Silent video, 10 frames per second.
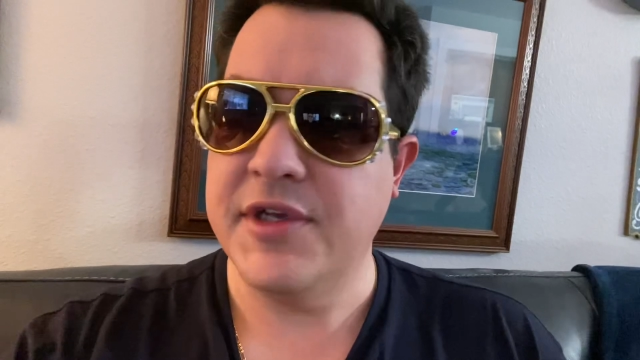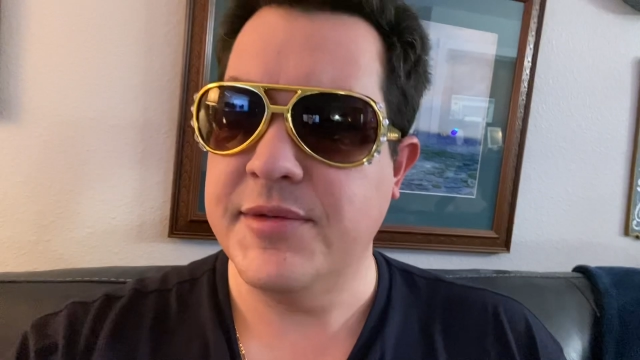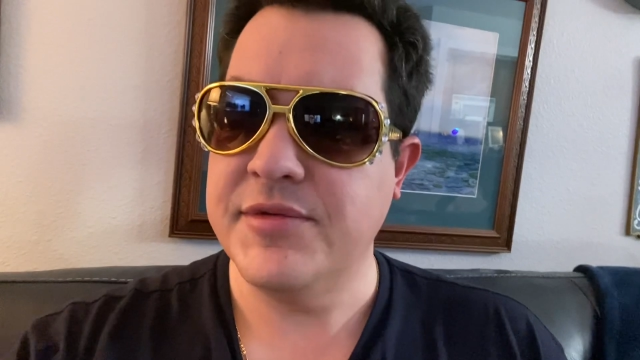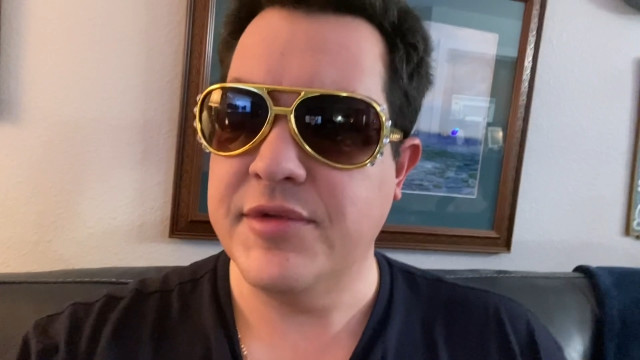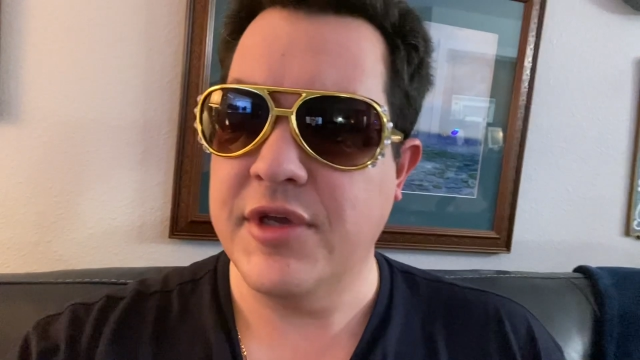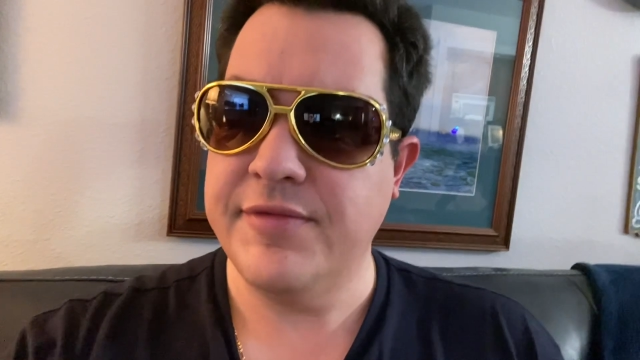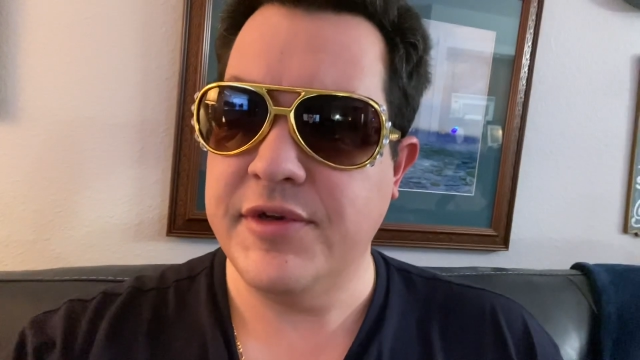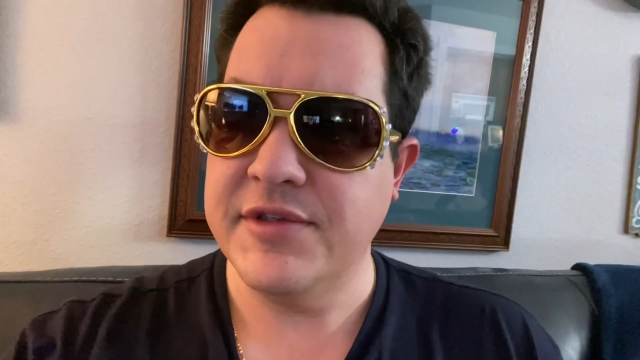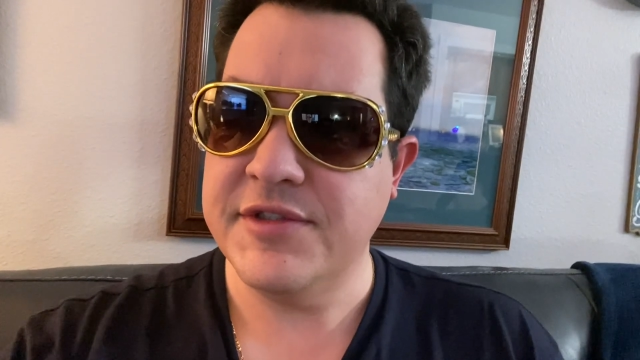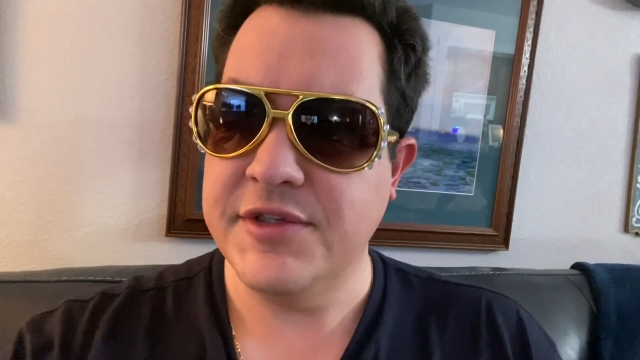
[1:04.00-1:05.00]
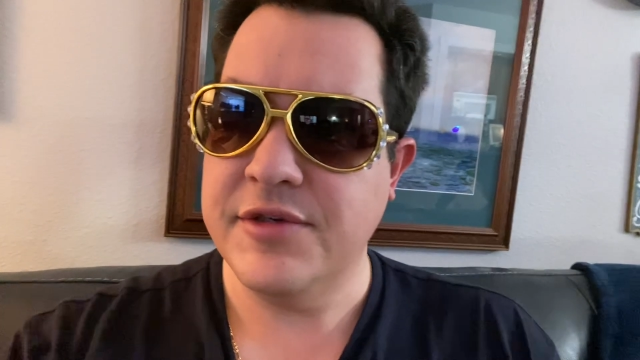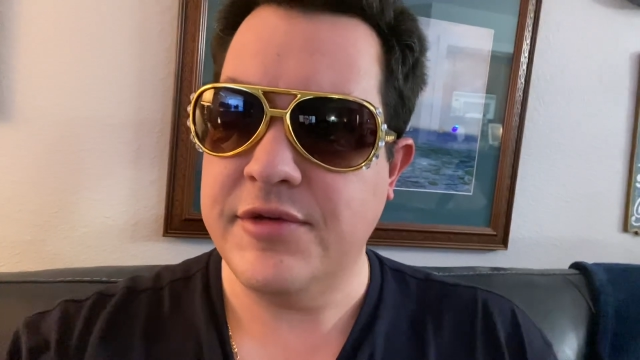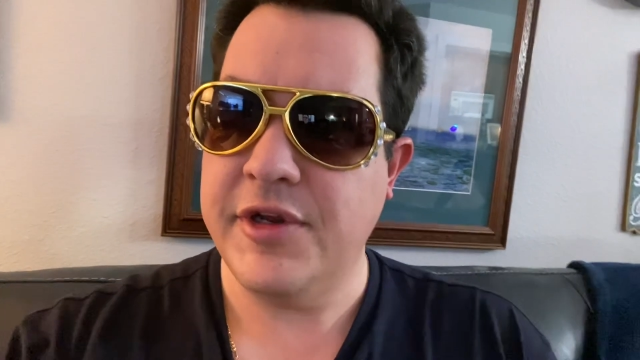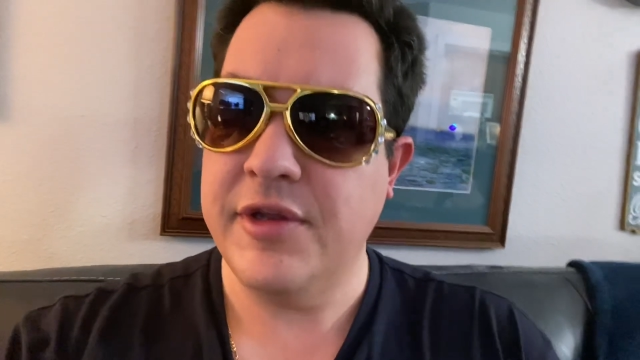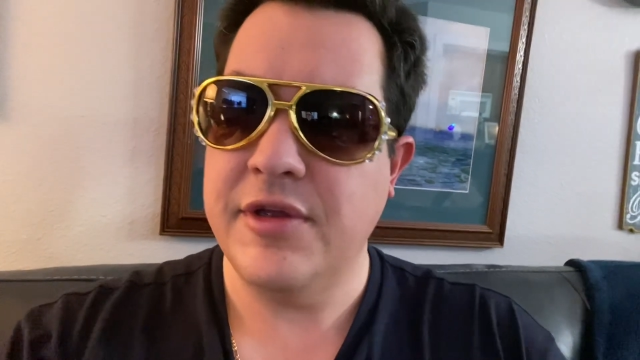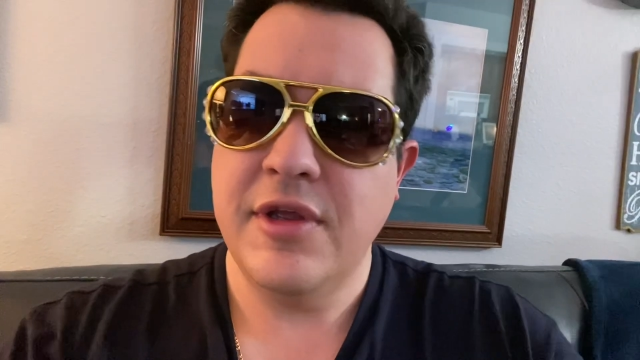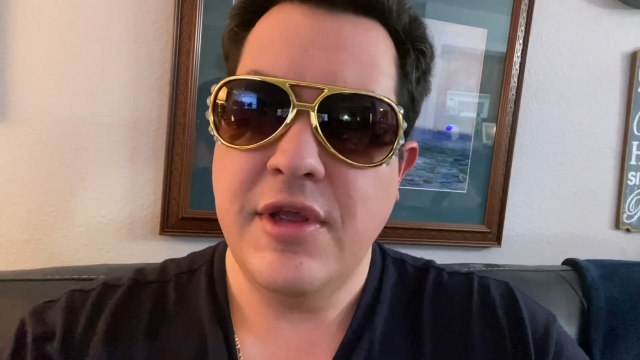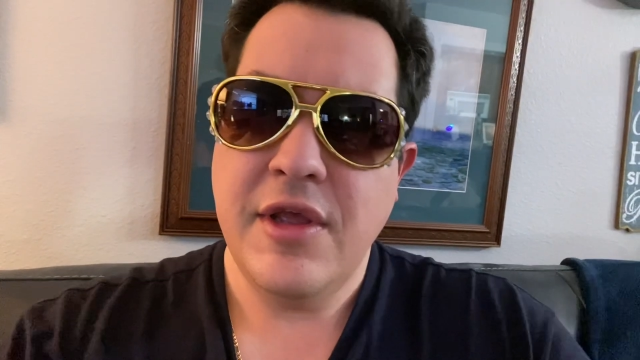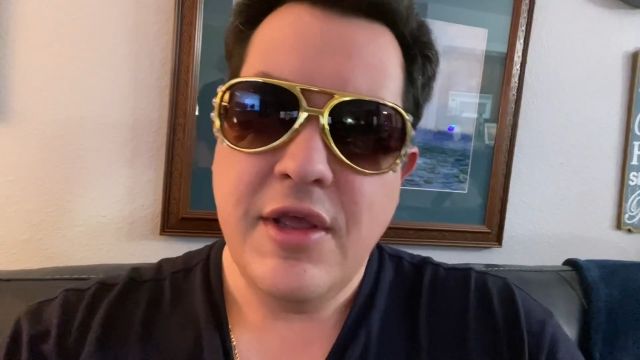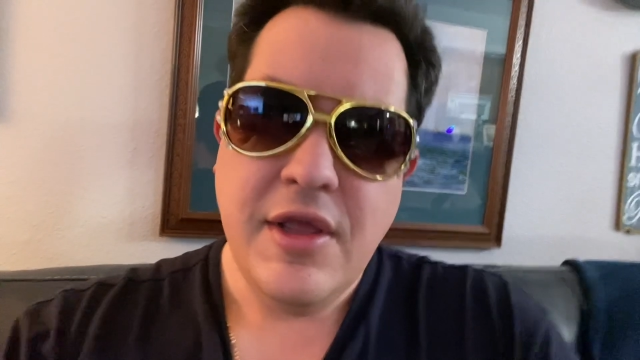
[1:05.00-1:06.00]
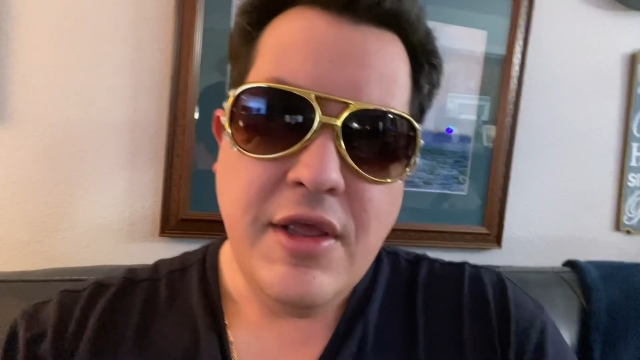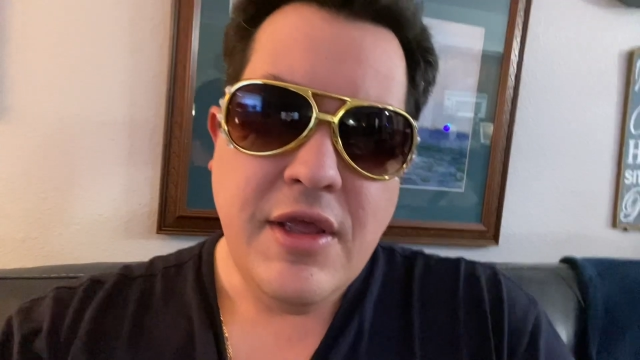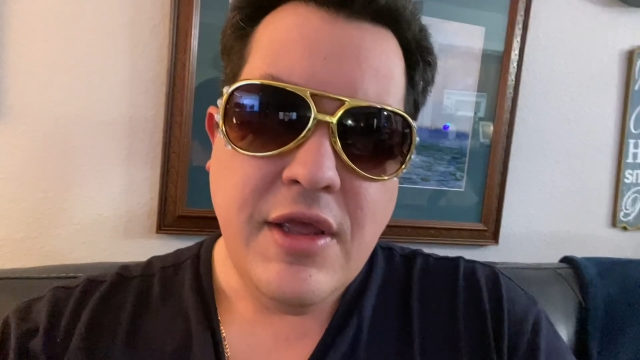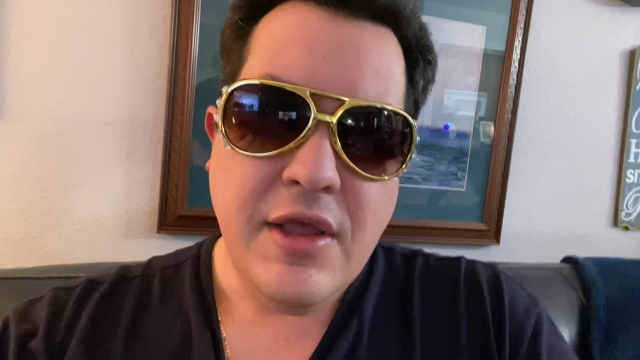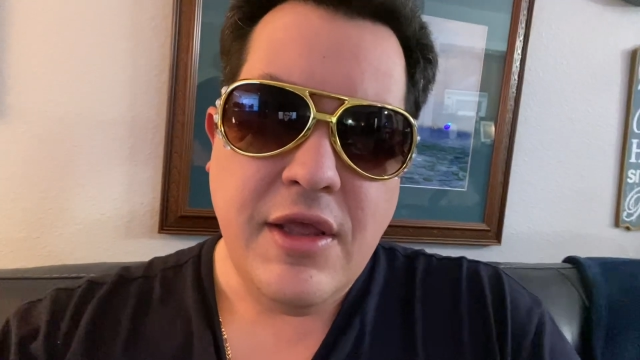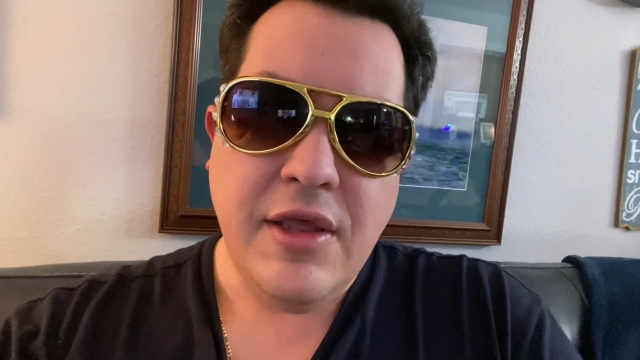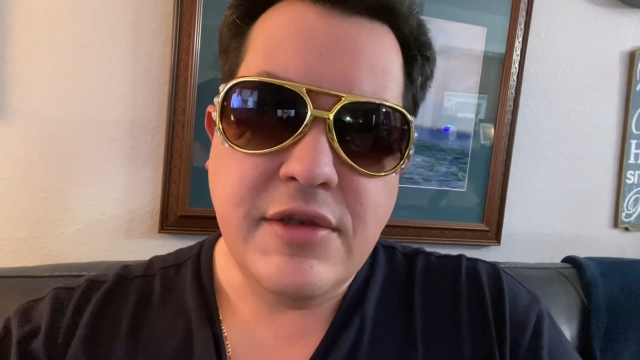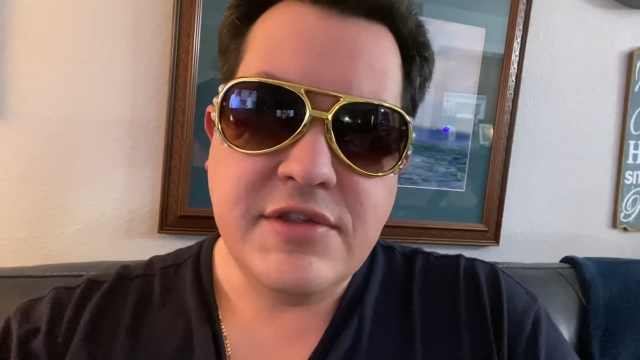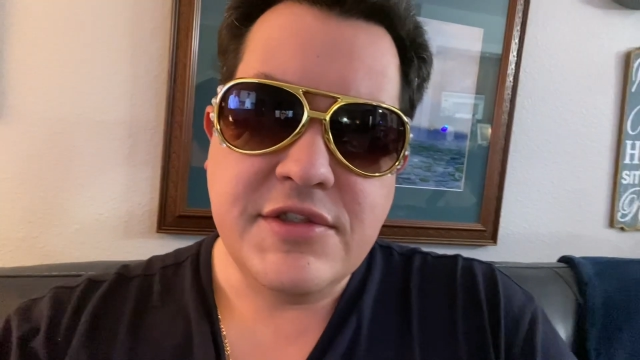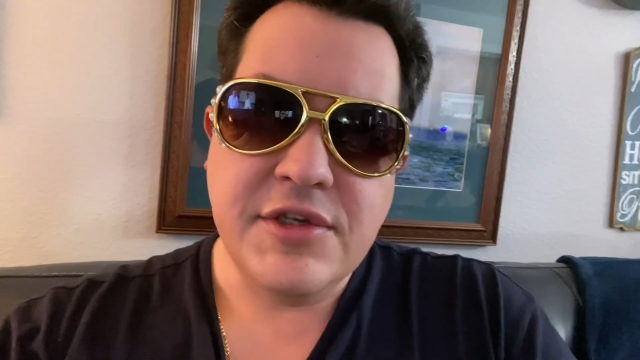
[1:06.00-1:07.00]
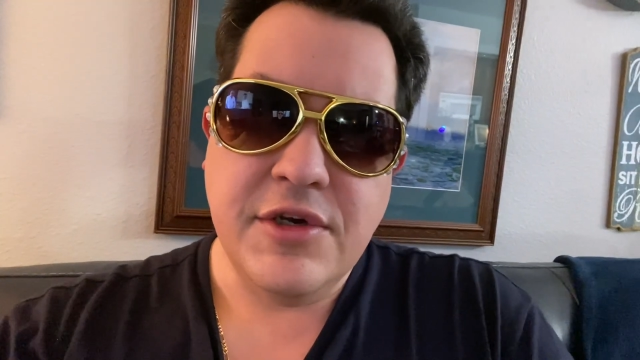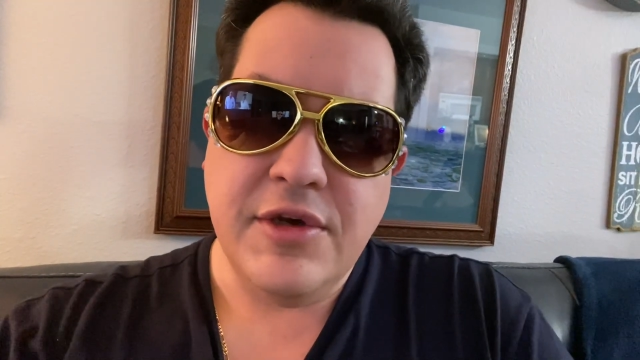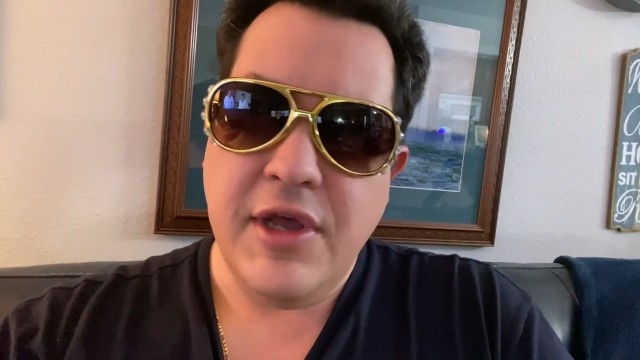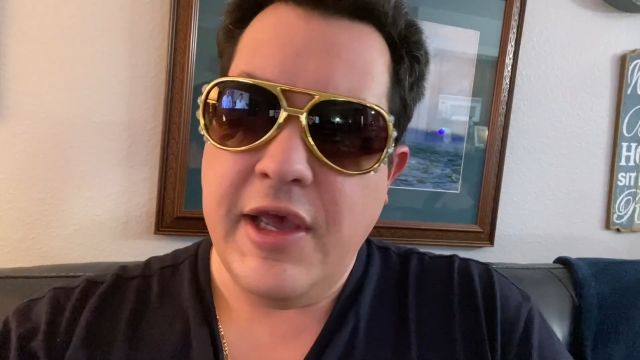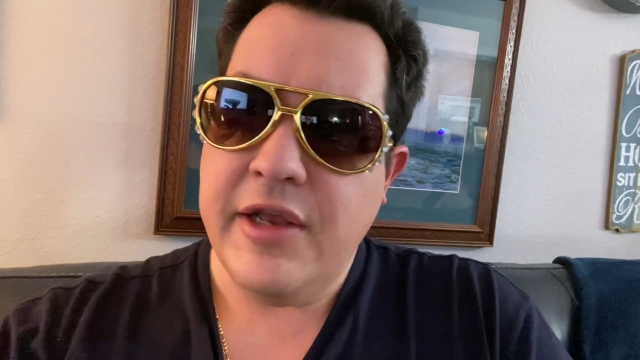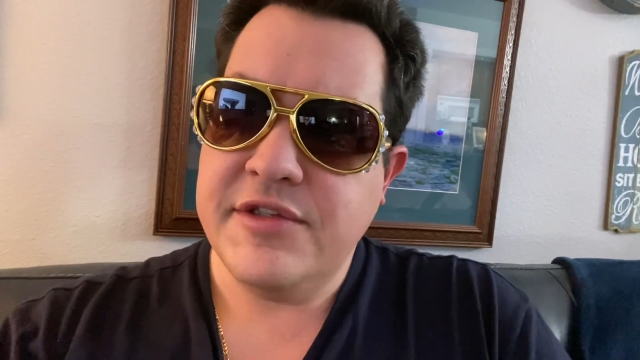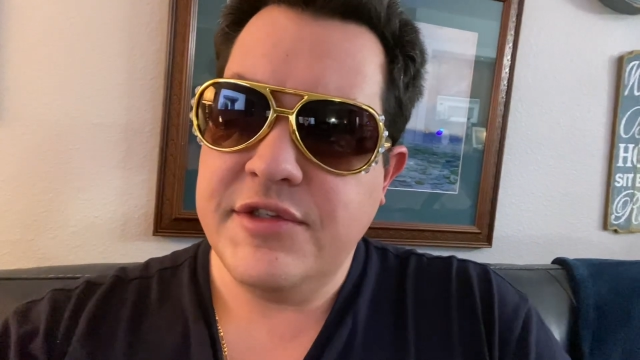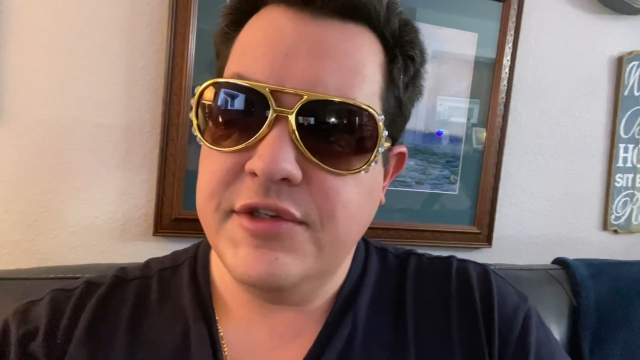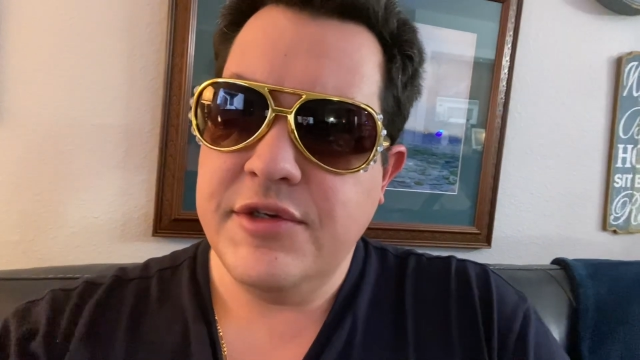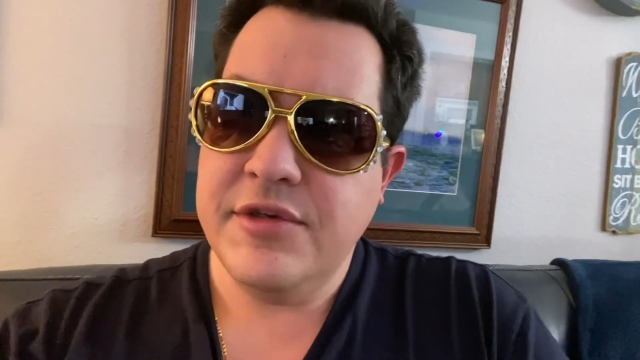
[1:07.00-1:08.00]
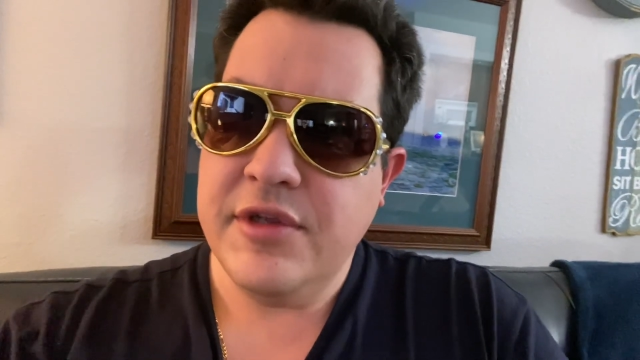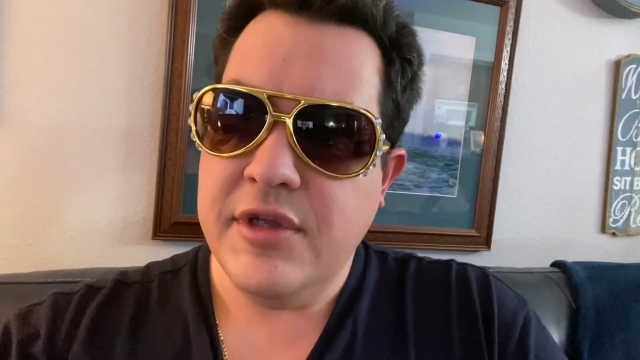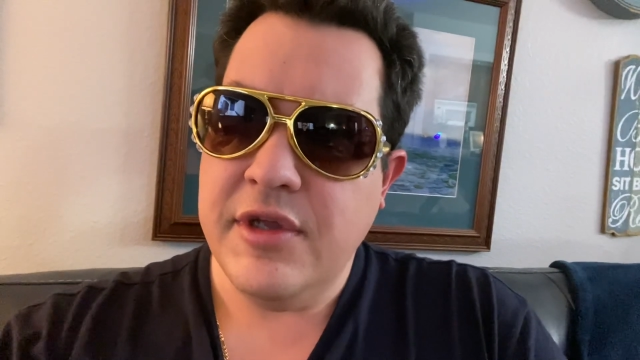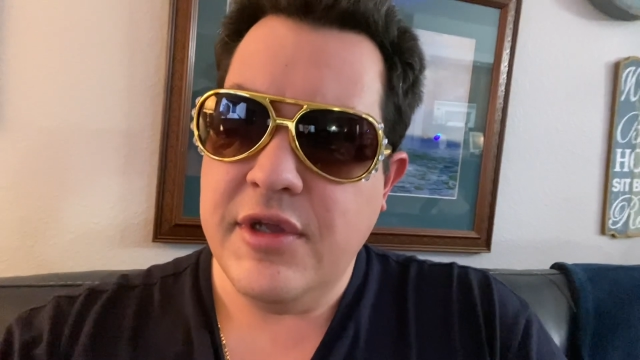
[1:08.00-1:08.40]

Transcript: helps with confidence too, right? And so attitude,